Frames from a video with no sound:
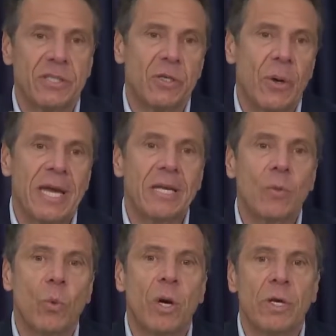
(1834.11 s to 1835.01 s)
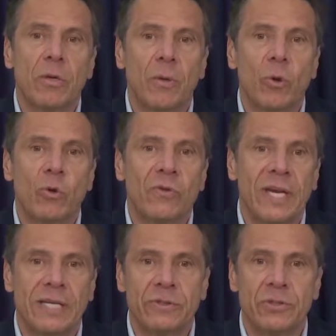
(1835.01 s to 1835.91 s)
You know, anyone who
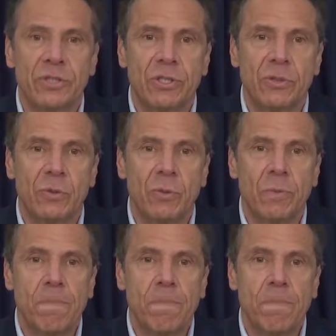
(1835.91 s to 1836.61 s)
tells you